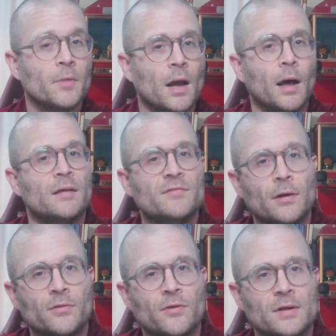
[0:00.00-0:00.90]
I'd love to hear your
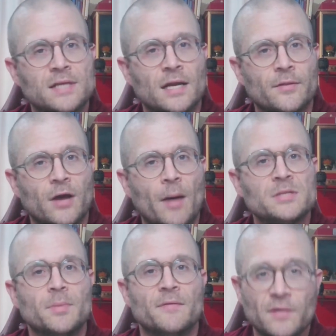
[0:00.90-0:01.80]
thoughts down in the comments,
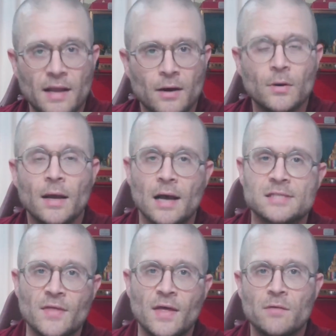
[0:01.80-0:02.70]
but for now, I'll say
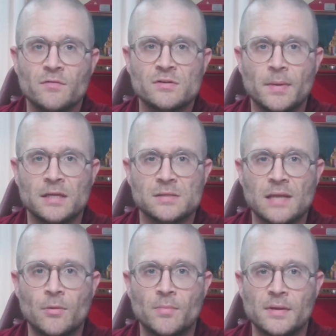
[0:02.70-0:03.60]
thank you for spending some time
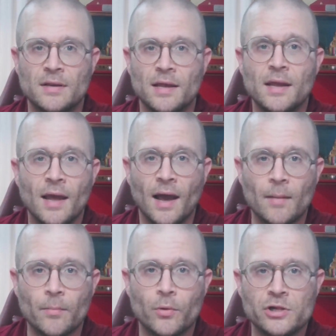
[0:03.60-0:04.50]
with me today. I
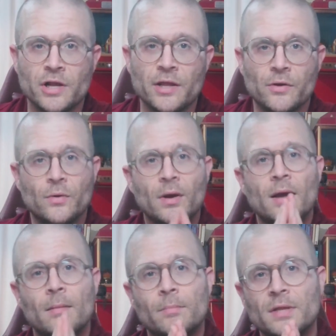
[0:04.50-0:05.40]
appreciate you.
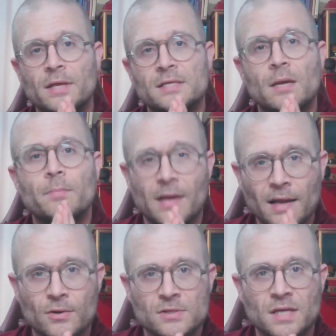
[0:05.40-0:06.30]
please be kind to
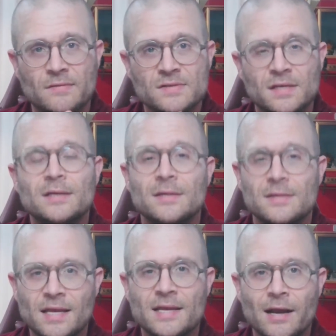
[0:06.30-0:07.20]
yourselves,
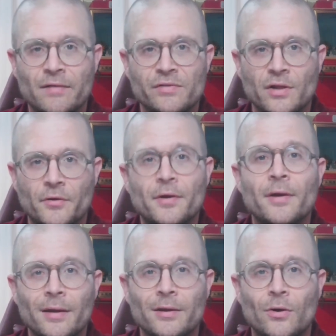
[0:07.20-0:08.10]
take care of each other,
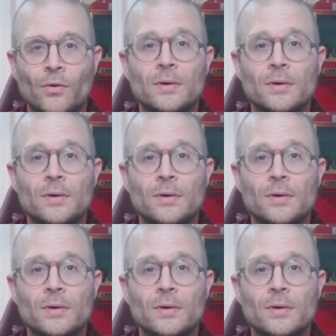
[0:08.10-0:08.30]
and go